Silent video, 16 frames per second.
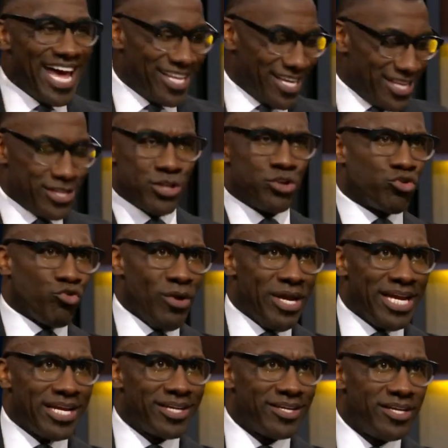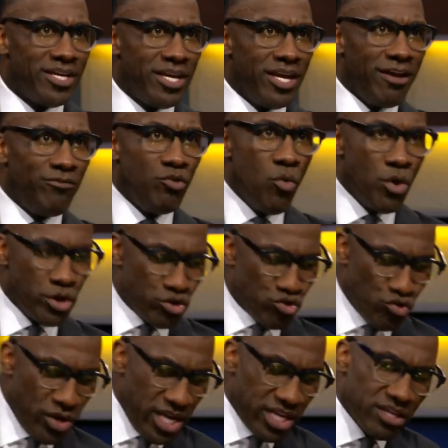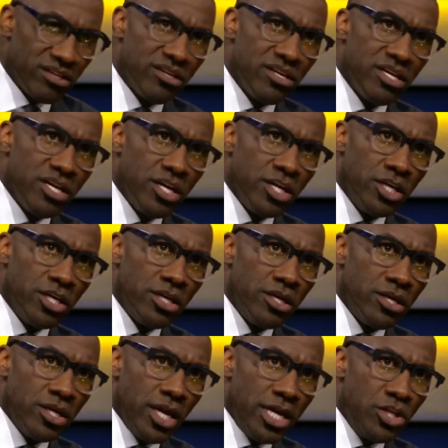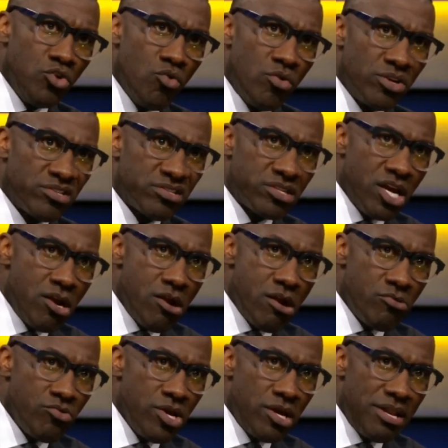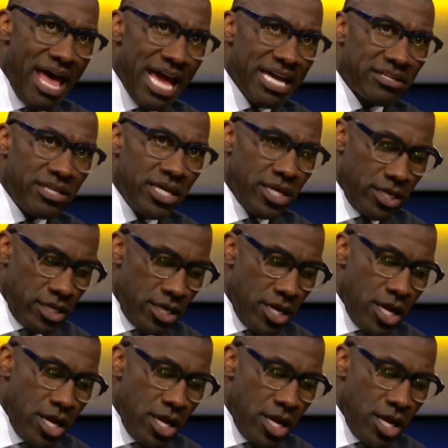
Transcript: that drink. If you want to drink and you want to stir it real nicely, the